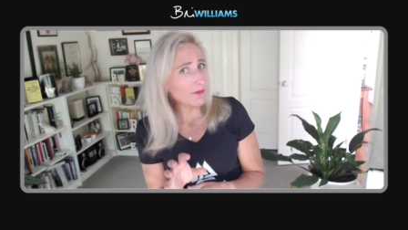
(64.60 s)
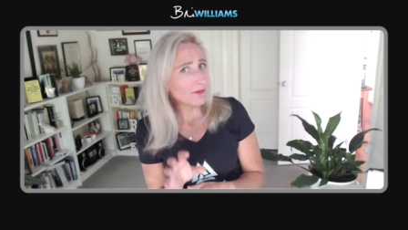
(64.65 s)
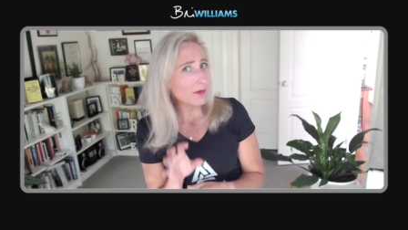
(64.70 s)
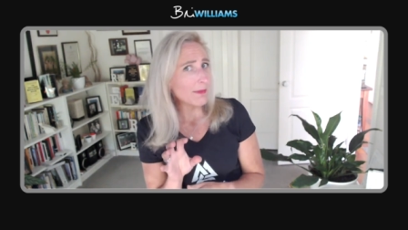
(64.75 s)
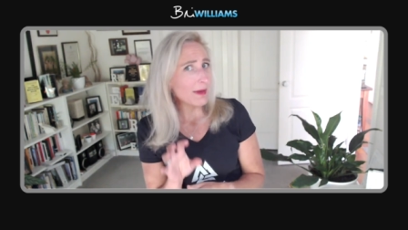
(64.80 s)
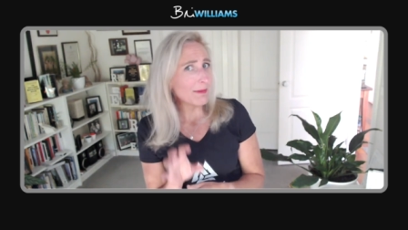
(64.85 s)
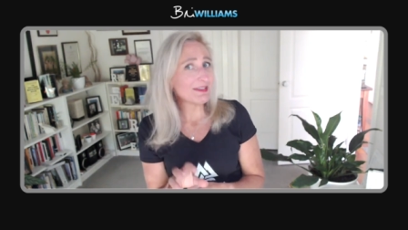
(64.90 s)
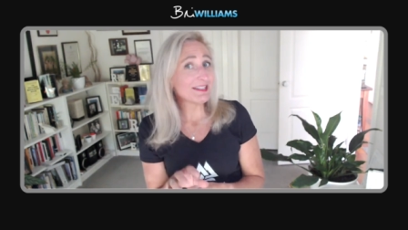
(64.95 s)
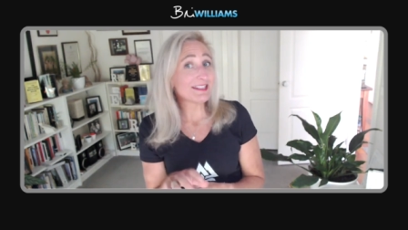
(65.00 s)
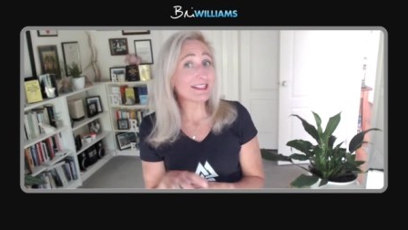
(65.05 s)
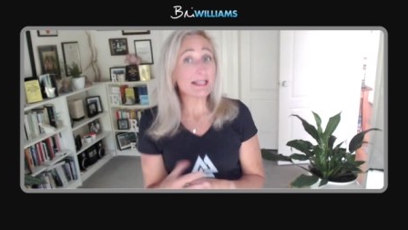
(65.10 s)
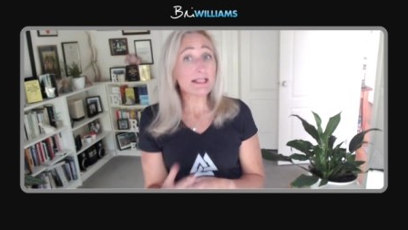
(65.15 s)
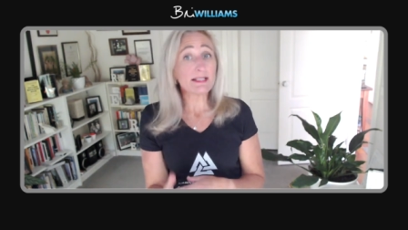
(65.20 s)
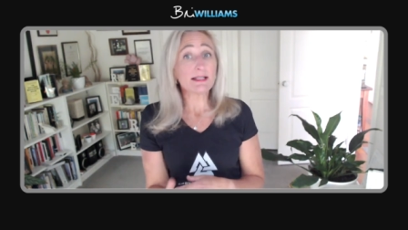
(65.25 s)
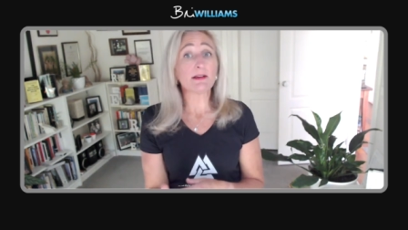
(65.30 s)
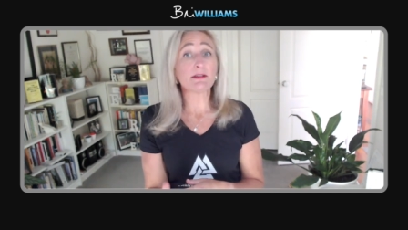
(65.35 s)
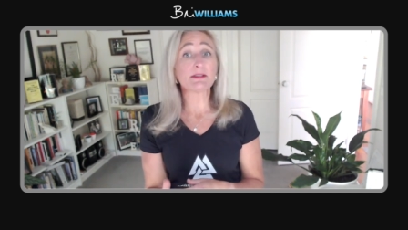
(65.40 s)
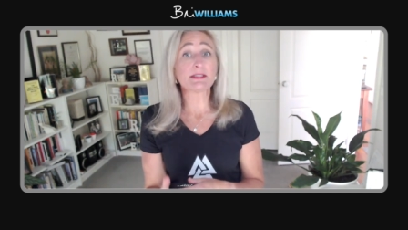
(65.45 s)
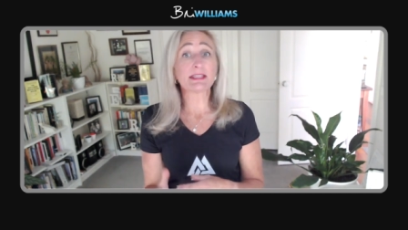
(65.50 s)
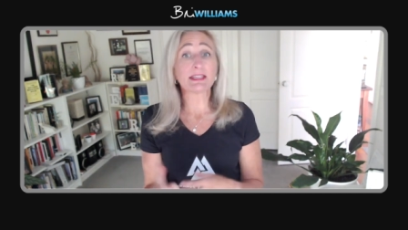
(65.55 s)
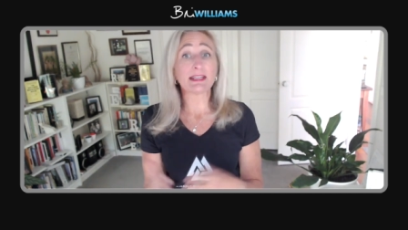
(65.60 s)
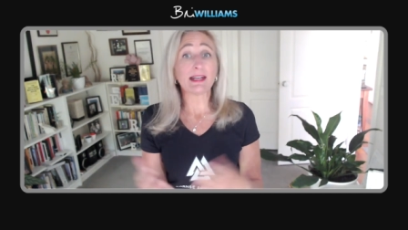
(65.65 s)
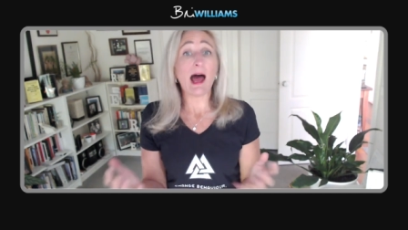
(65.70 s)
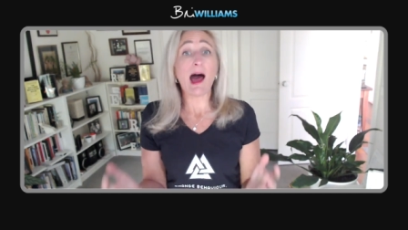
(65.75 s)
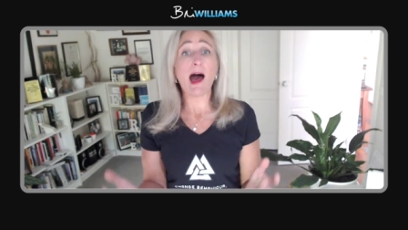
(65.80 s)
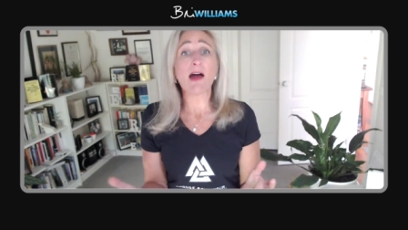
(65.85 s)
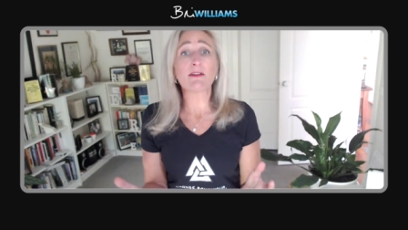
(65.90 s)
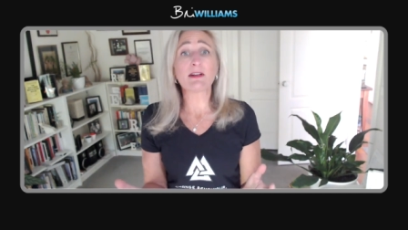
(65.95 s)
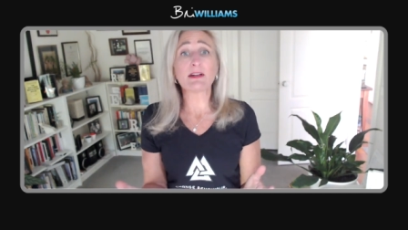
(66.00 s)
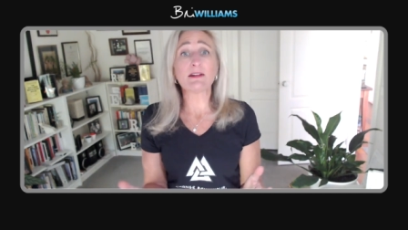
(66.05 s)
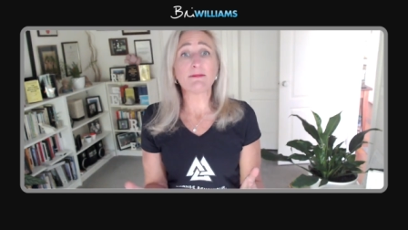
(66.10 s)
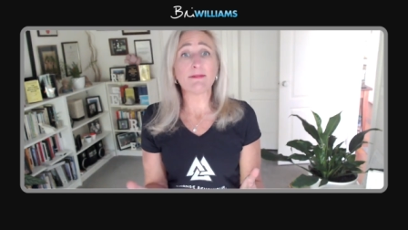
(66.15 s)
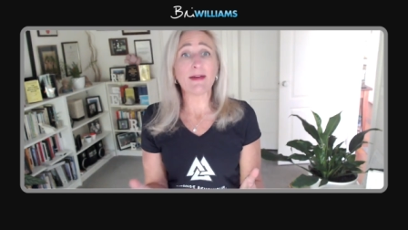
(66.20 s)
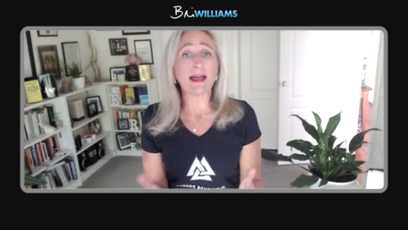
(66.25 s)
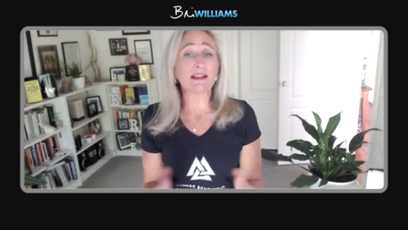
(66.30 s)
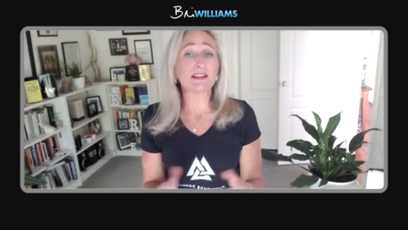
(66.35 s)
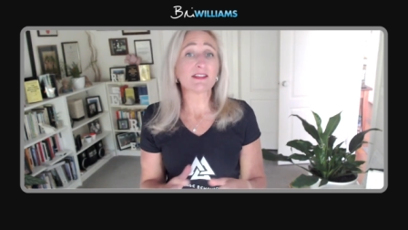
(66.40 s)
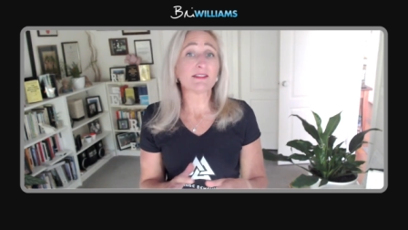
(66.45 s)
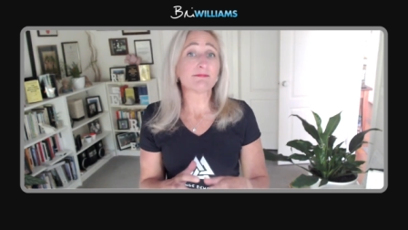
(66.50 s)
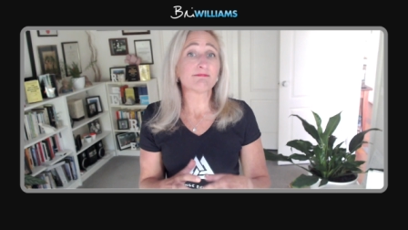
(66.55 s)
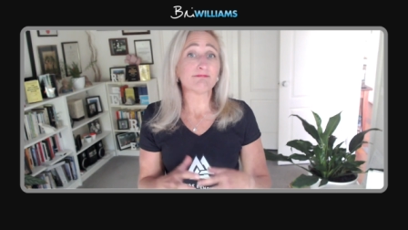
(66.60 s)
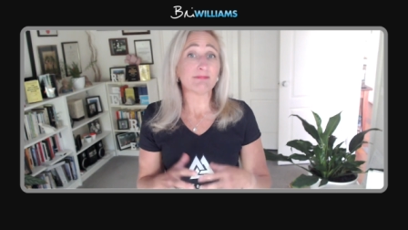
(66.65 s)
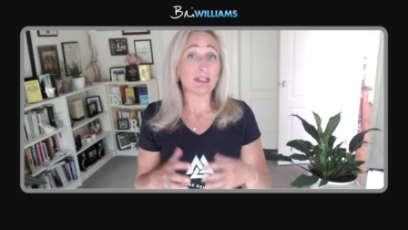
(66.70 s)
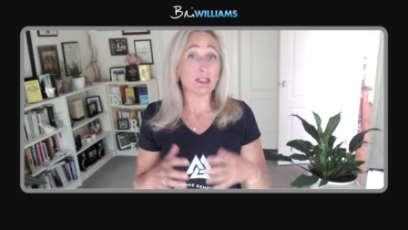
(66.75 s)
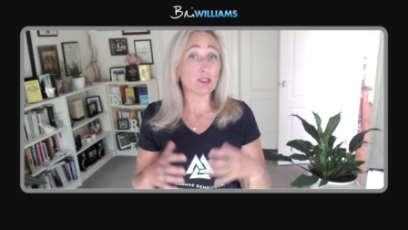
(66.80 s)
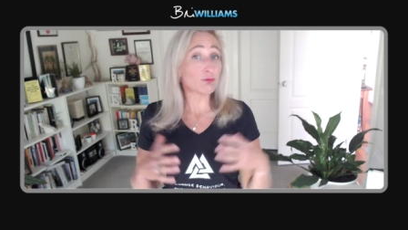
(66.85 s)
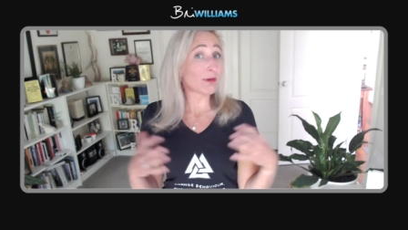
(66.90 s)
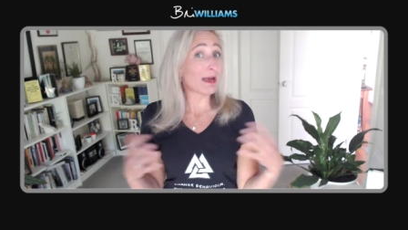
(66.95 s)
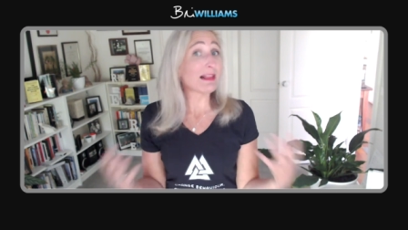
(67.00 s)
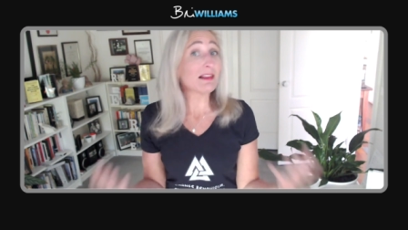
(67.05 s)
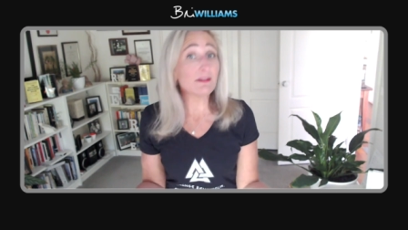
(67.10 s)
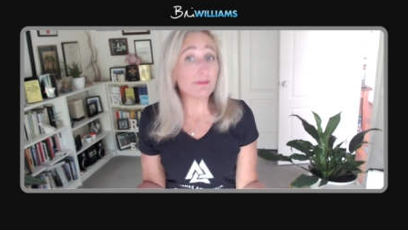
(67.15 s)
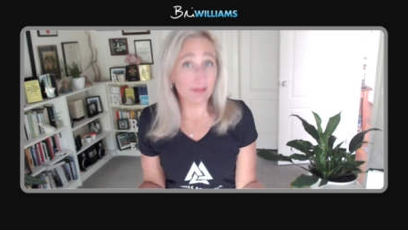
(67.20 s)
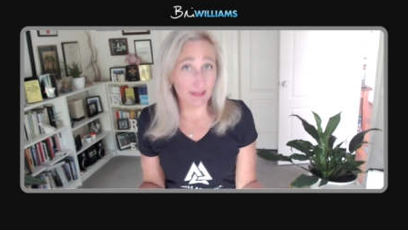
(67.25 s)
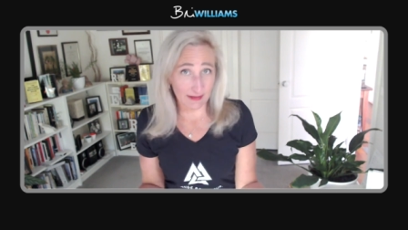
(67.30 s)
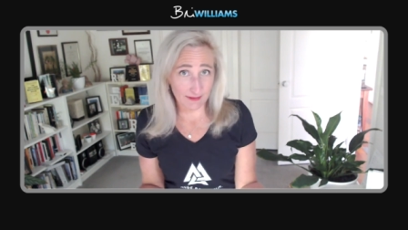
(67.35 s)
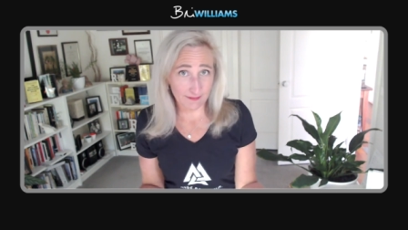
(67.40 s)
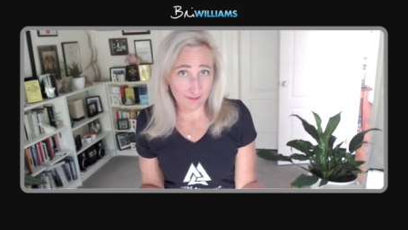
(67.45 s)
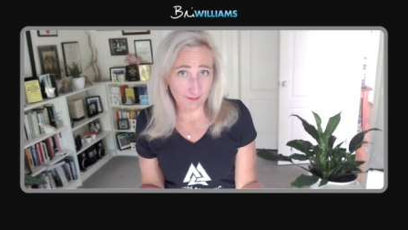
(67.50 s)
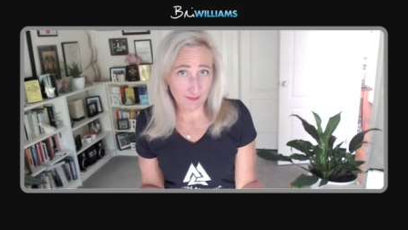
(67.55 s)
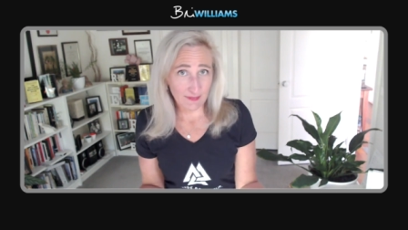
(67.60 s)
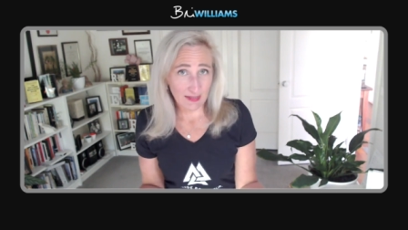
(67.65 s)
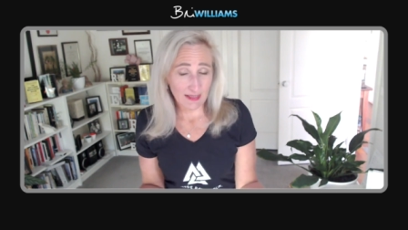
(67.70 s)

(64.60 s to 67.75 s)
remember details that are in fact irrelevant.